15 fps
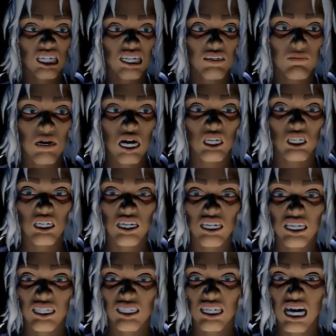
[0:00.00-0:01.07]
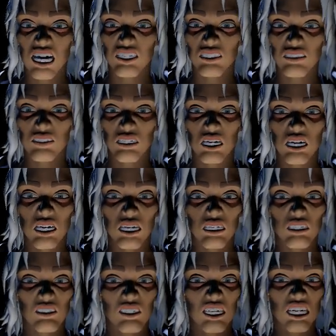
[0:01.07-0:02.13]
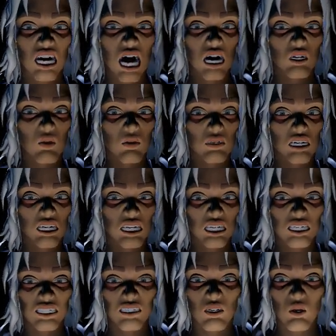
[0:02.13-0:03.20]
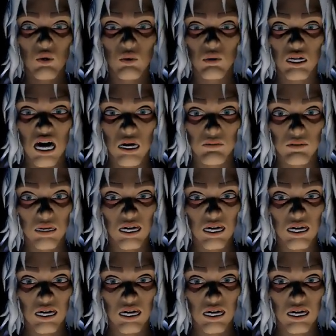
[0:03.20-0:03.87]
especially excited to see how your knees hold up.